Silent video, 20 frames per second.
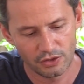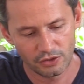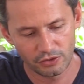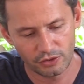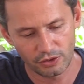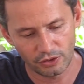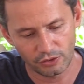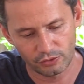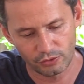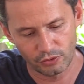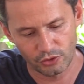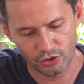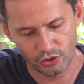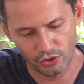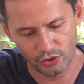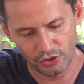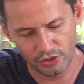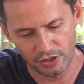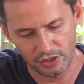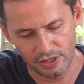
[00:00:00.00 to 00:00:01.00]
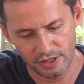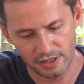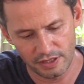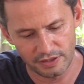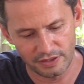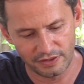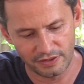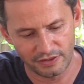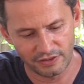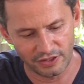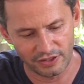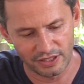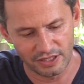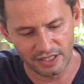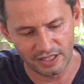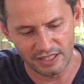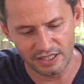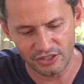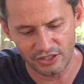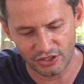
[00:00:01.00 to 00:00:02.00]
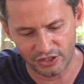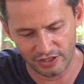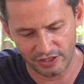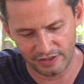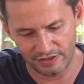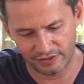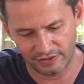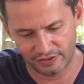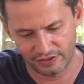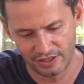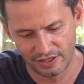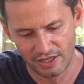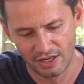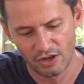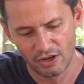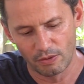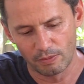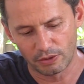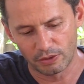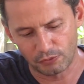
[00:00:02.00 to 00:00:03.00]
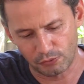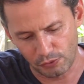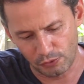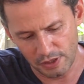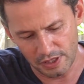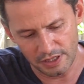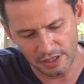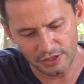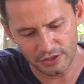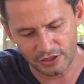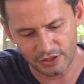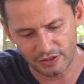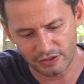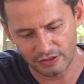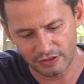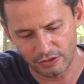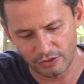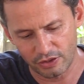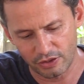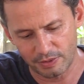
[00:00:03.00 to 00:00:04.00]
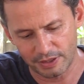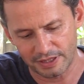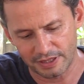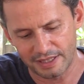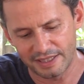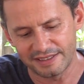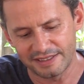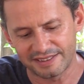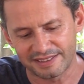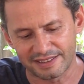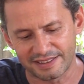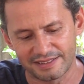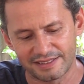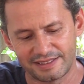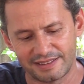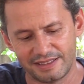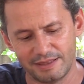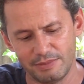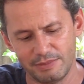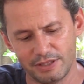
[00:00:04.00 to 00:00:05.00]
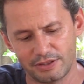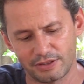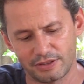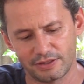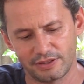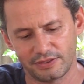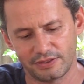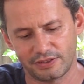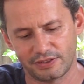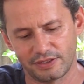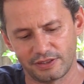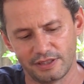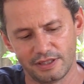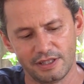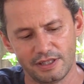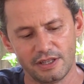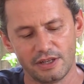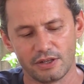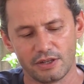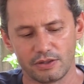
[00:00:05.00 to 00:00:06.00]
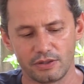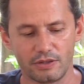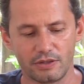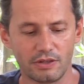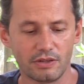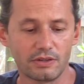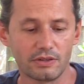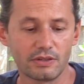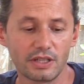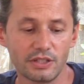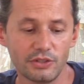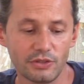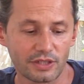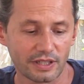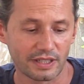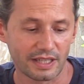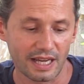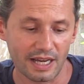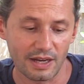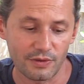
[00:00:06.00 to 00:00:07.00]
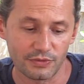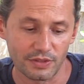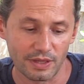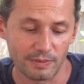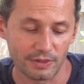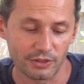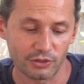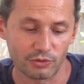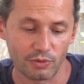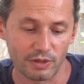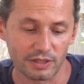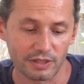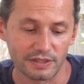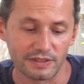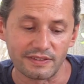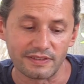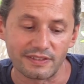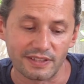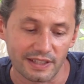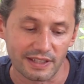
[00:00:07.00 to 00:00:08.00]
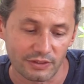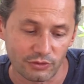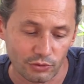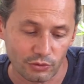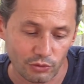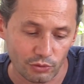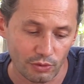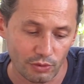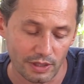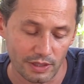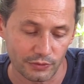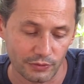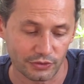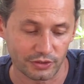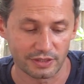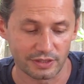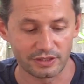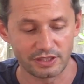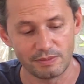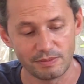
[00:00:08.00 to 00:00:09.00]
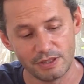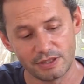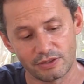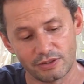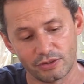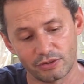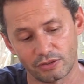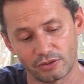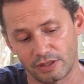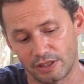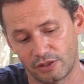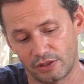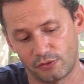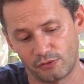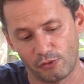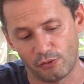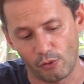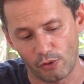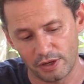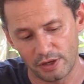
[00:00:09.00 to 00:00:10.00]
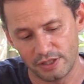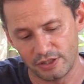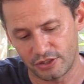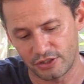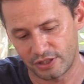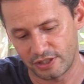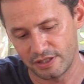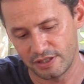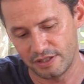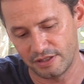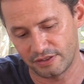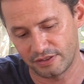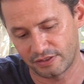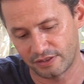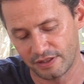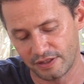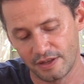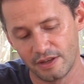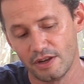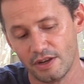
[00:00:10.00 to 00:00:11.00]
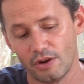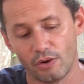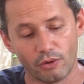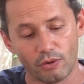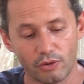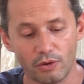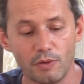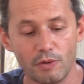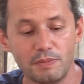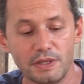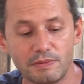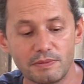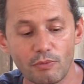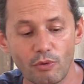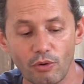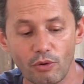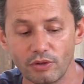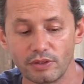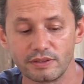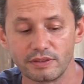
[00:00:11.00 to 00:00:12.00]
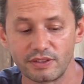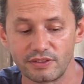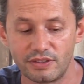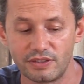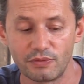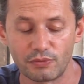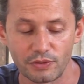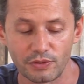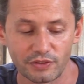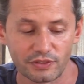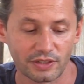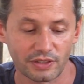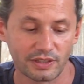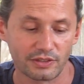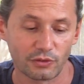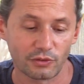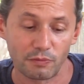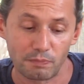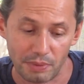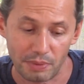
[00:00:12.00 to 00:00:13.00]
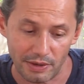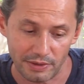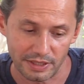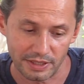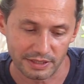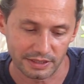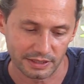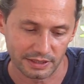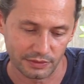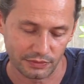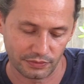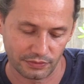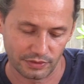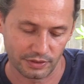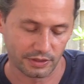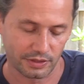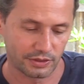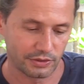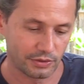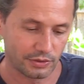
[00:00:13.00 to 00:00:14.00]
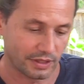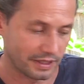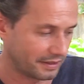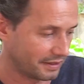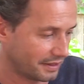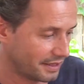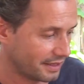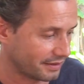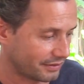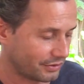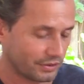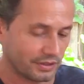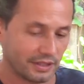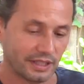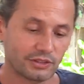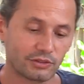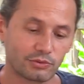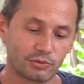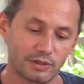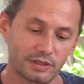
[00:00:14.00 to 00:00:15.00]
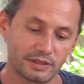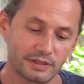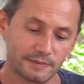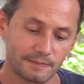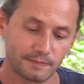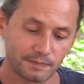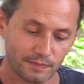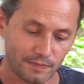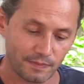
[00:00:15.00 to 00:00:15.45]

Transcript: just to show you here, this is in inches, about 3 inches long, about 8 centimeters long, and you can have them as well in 10 to 12 centimeters or like 4 inches or a bit more. There's different size of paring knife you can get. The next one,